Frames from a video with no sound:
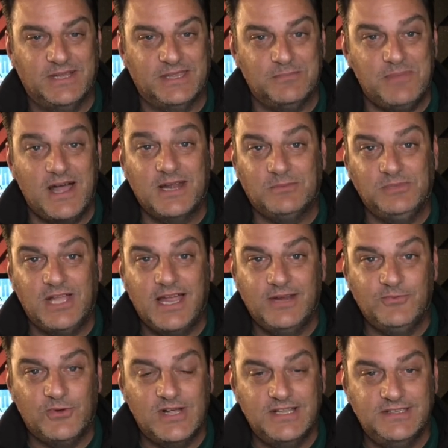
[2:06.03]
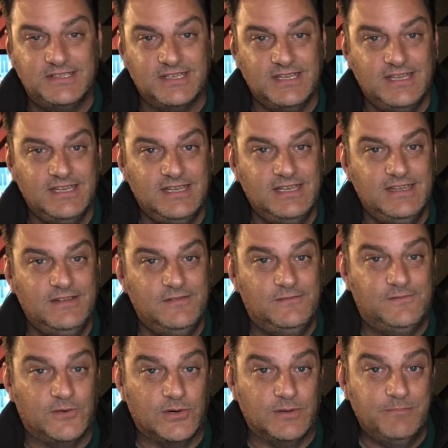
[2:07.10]
But the bottom line was,
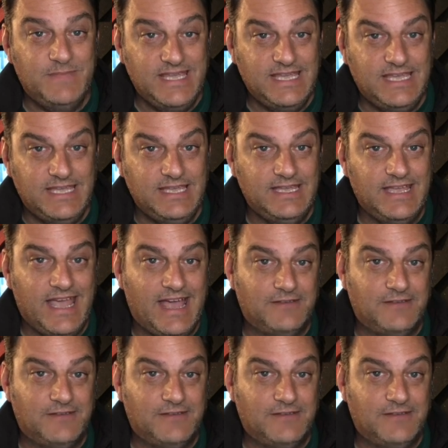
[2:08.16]
for me,